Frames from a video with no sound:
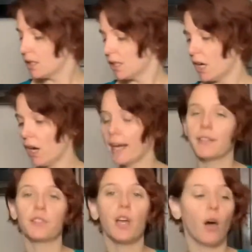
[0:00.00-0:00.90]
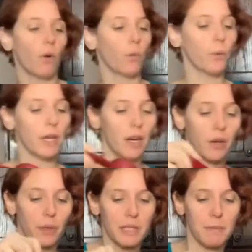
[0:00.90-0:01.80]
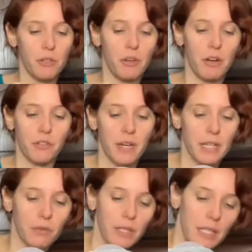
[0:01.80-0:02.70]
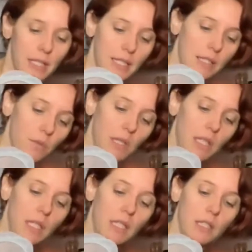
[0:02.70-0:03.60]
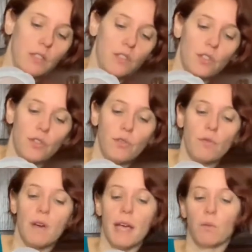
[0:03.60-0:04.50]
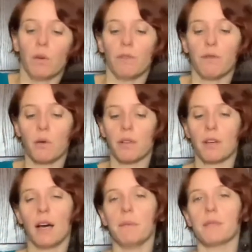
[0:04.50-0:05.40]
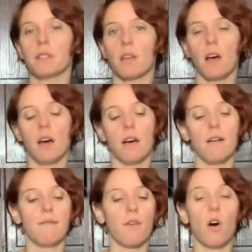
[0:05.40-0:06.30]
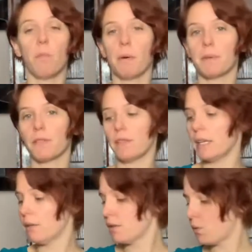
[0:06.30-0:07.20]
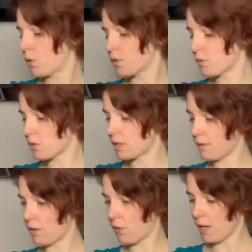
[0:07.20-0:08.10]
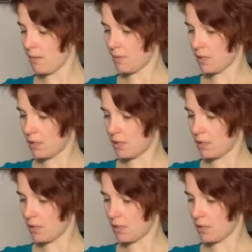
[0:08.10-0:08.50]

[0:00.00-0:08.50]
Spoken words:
All right, so we are going to measure out our dry ingredients. We need 2 1/4 cups of all-purpose flour, or 270 grams.